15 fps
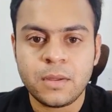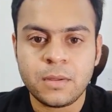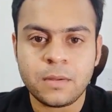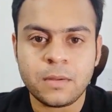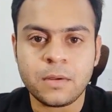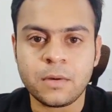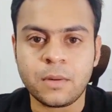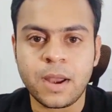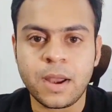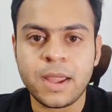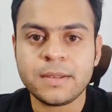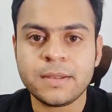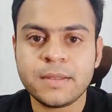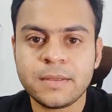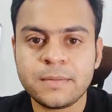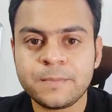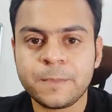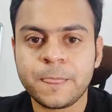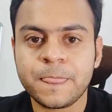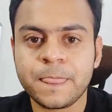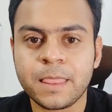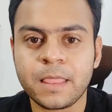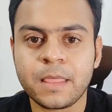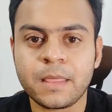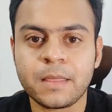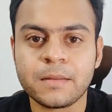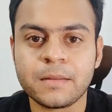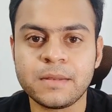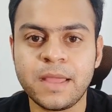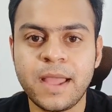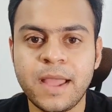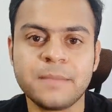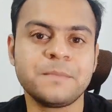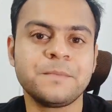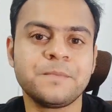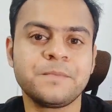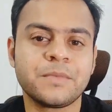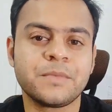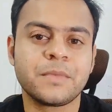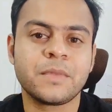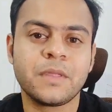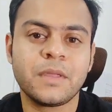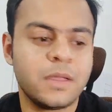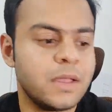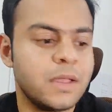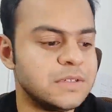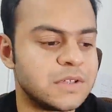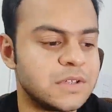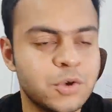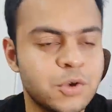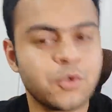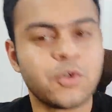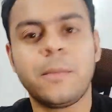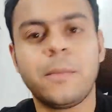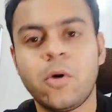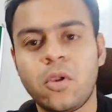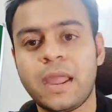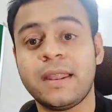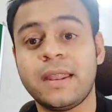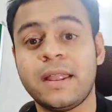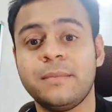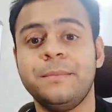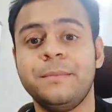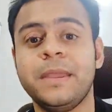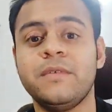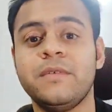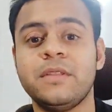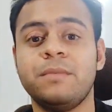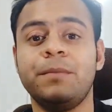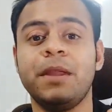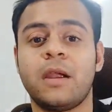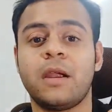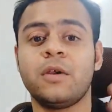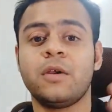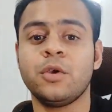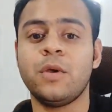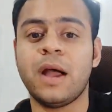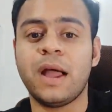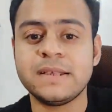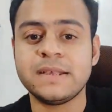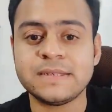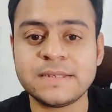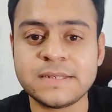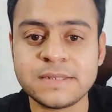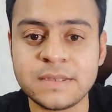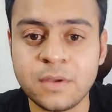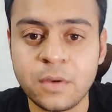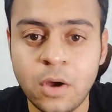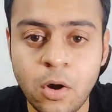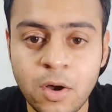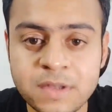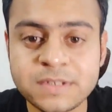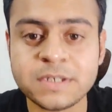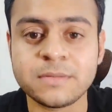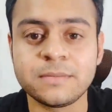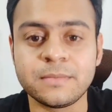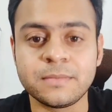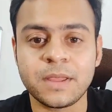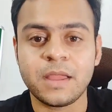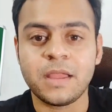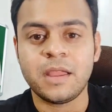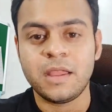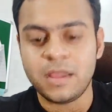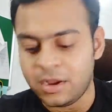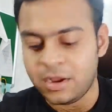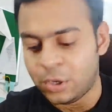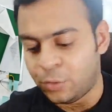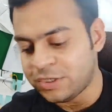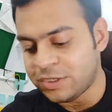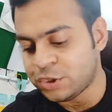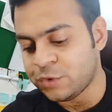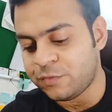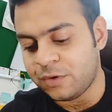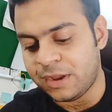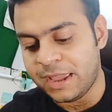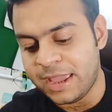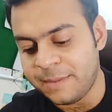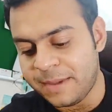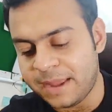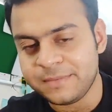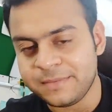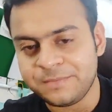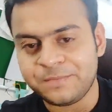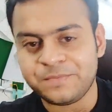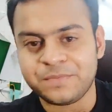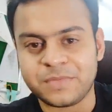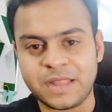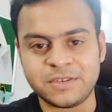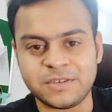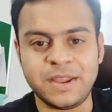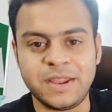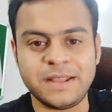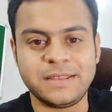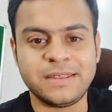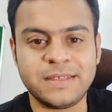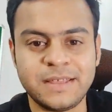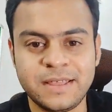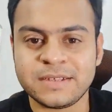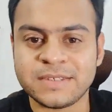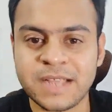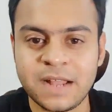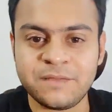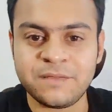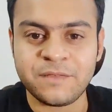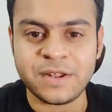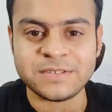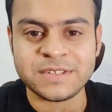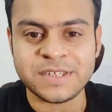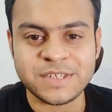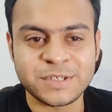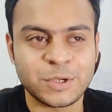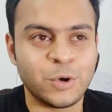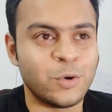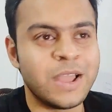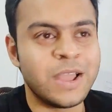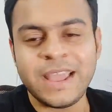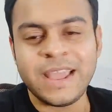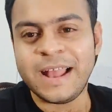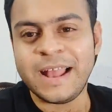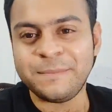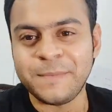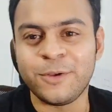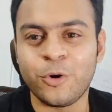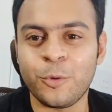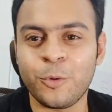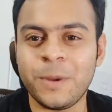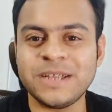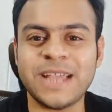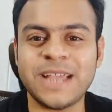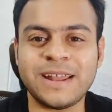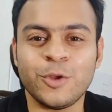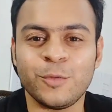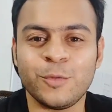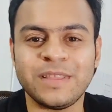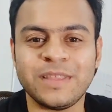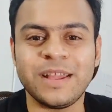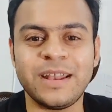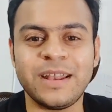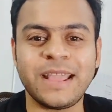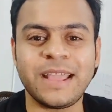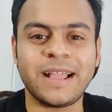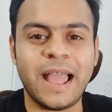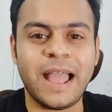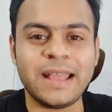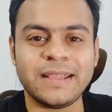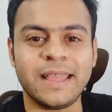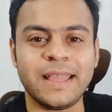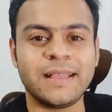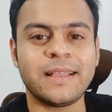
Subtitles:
All right. Damn. It's good to come online and be around you guys. Awesome. Christopher, hey man, that's great. San Francisco, help me grow my channel over there. Like I think